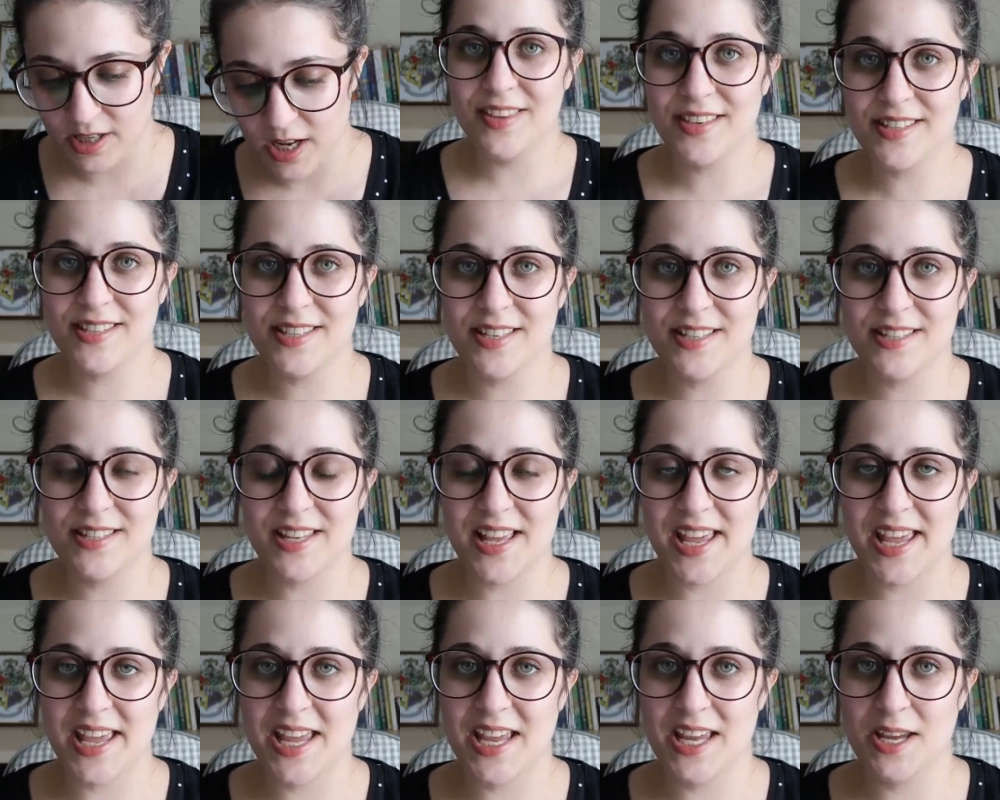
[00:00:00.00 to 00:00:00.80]
This is
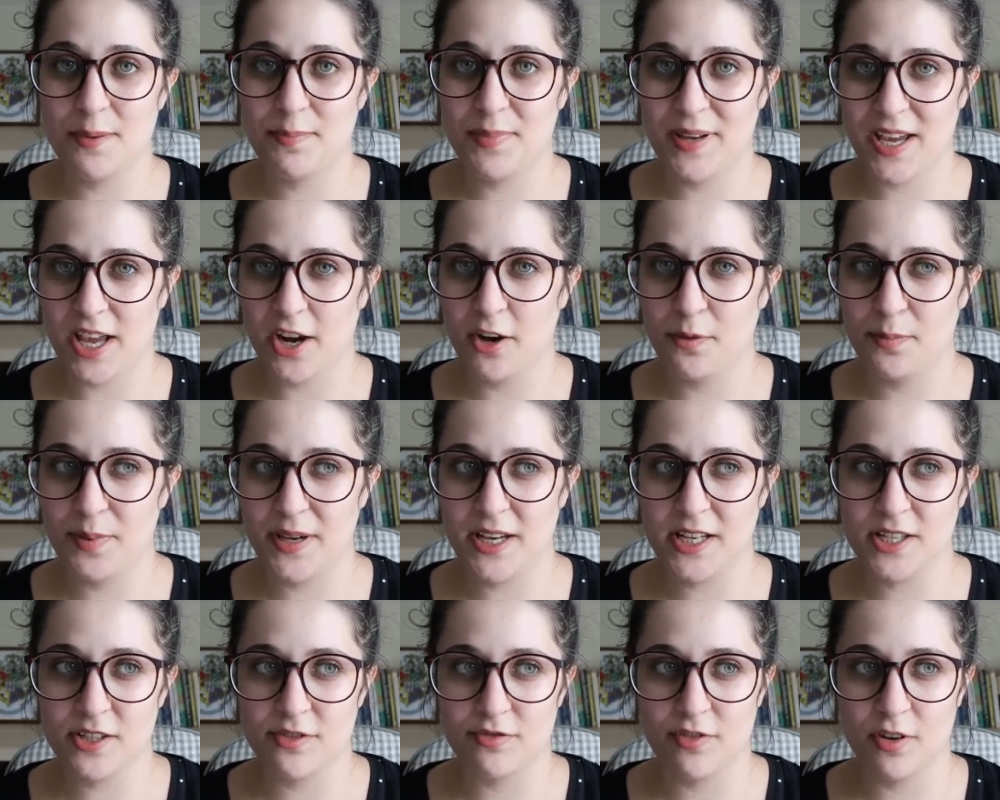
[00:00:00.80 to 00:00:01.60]
a piano
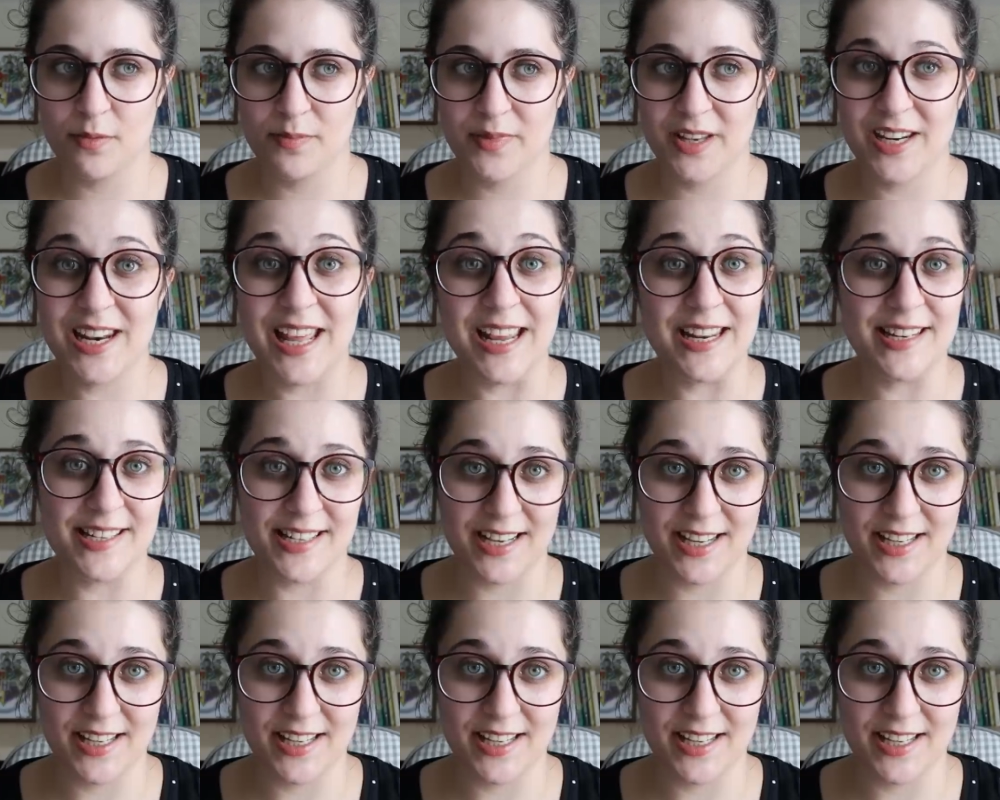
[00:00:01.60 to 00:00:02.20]
piece from the late